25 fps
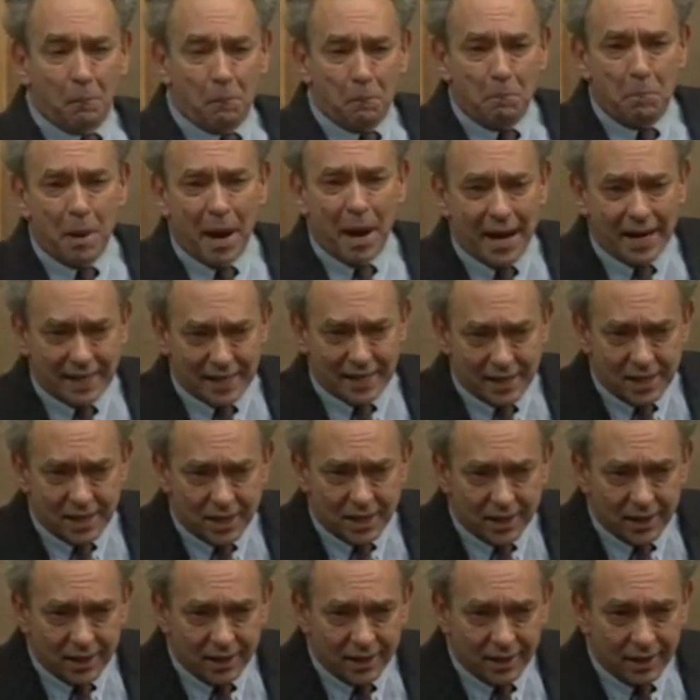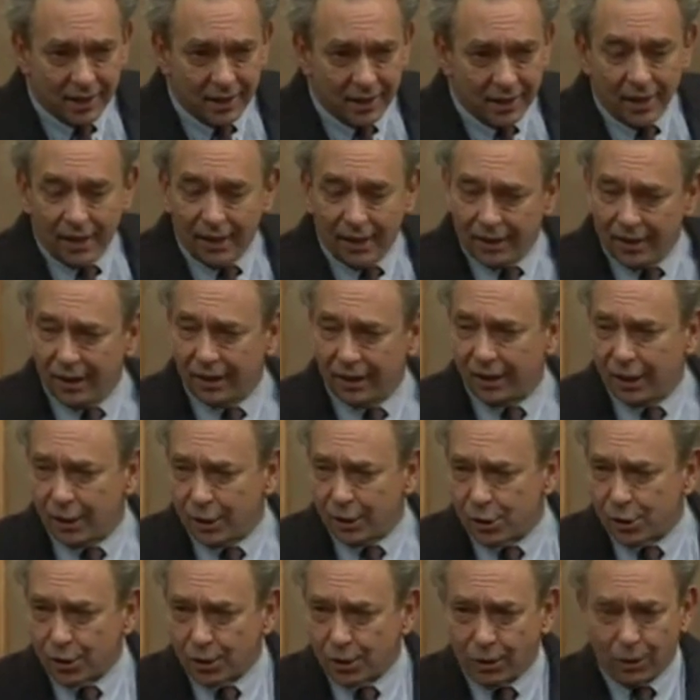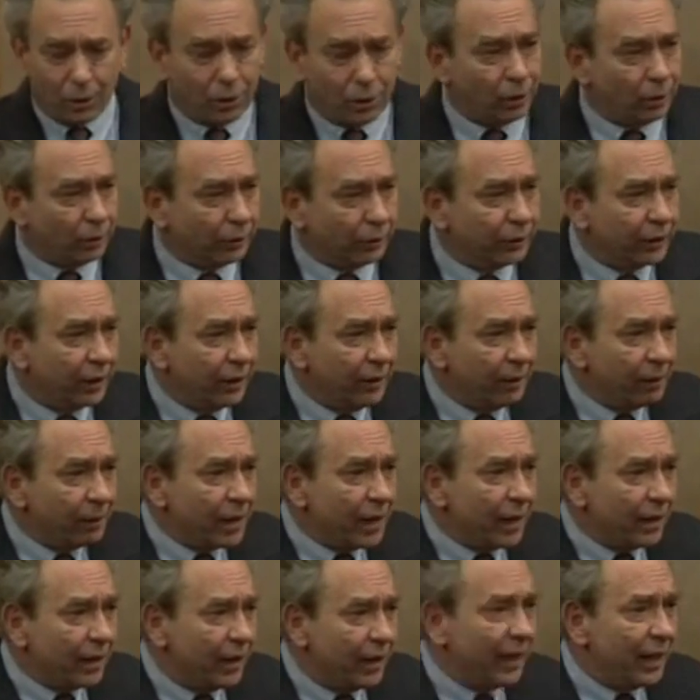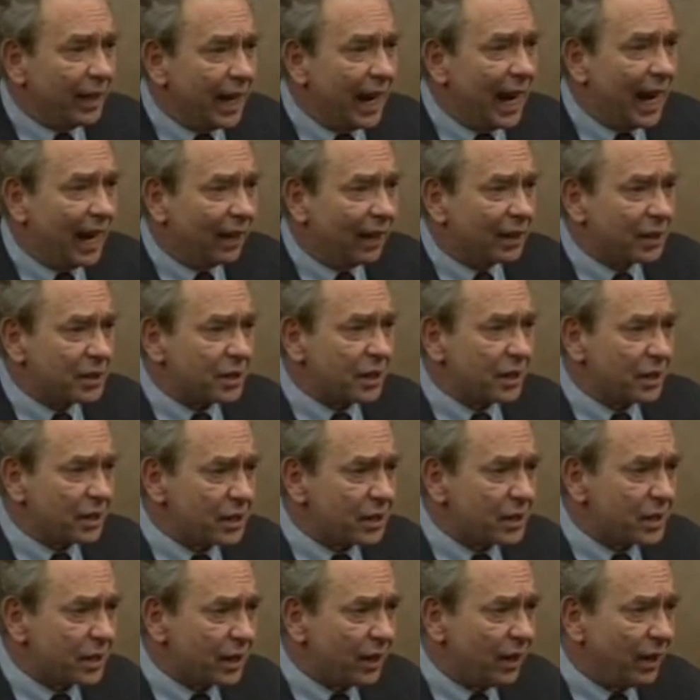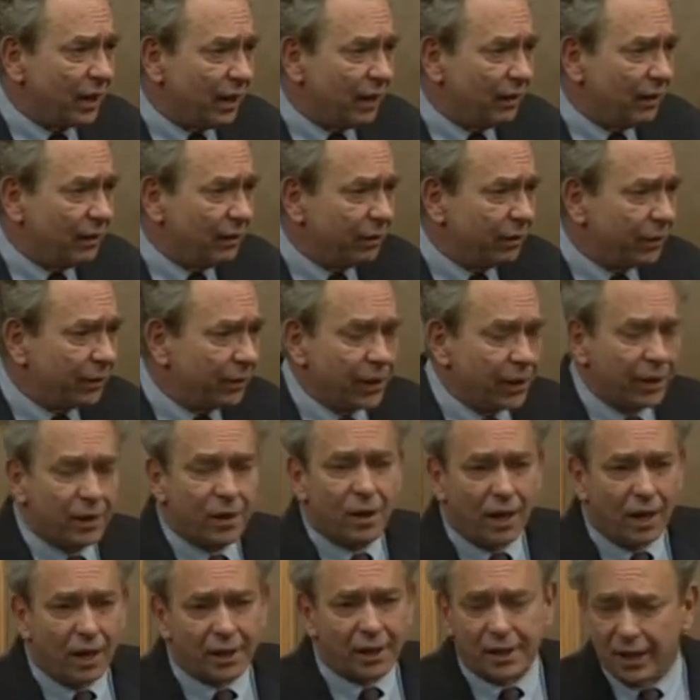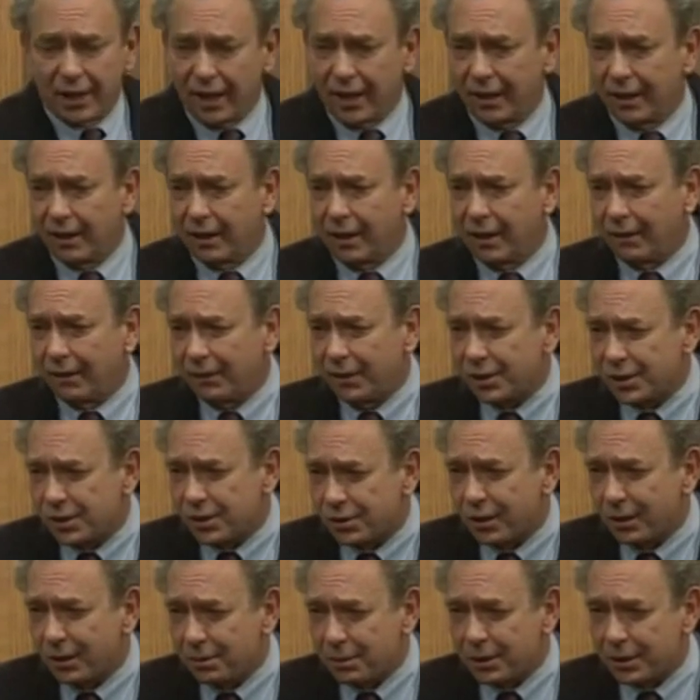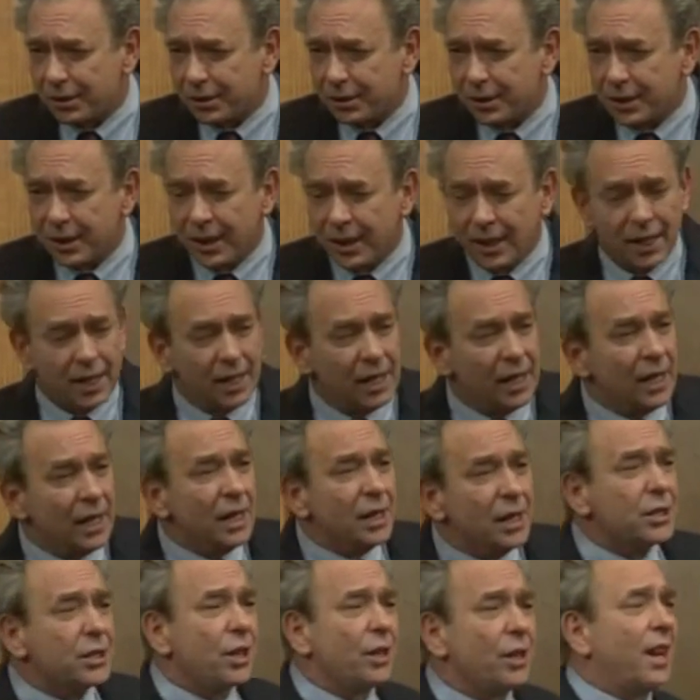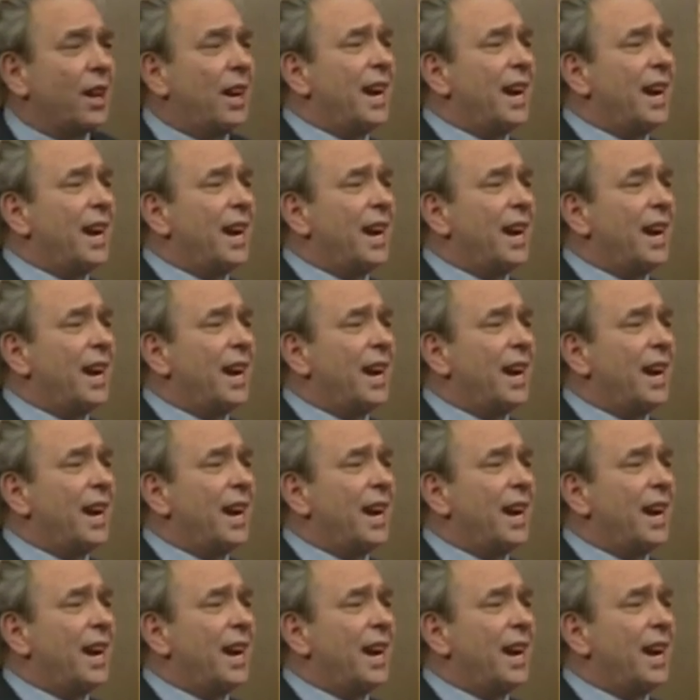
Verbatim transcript: bent that controlled the analysis of the content of the scriptures. So that